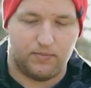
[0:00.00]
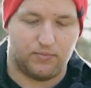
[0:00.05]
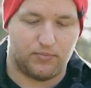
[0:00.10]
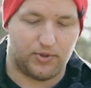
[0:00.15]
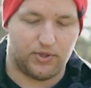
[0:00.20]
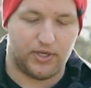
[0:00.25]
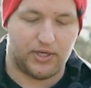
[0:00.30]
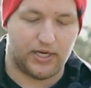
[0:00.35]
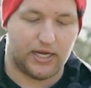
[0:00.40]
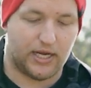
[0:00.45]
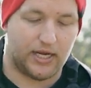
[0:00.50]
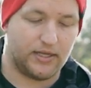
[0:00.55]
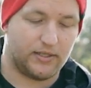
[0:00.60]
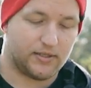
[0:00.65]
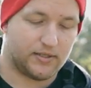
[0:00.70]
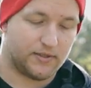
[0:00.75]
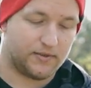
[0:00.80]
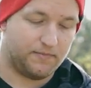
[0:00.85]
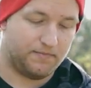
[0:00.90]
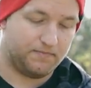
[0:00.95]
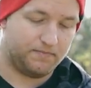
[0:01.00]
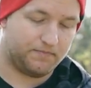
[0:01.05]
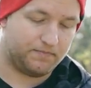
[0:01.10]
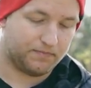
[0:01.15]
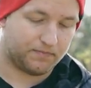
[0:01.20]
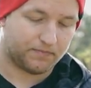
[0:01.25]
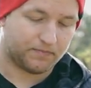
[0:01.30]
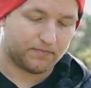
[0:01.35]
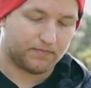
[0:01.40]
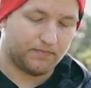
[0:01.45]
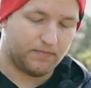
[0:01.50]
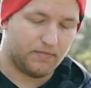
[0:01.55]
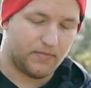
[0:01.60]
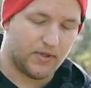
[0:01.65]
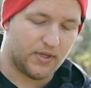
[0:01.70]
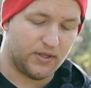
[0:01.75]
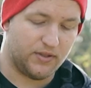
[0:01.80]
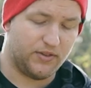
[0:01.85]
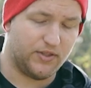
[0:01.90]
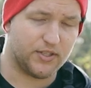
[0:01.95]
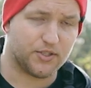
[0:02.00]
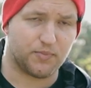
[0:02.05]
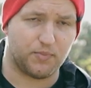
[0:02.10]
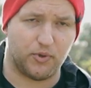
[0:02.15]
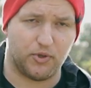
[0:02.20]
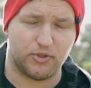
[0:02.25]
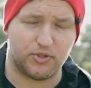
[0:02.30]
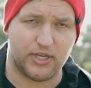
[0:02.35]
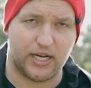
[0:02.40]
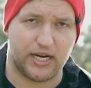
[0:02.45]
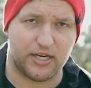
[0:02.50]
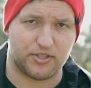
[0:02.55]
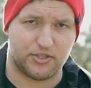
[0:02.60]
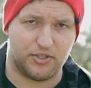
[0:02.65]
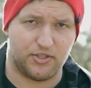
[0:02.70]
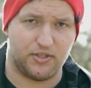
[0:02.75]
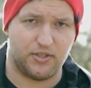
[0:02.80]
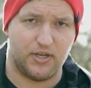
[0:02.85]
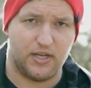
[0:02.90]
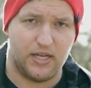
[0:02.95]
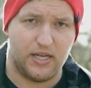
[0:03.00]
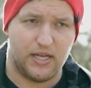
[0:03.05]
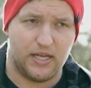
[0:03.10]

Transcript: Pretty nice. This bolt action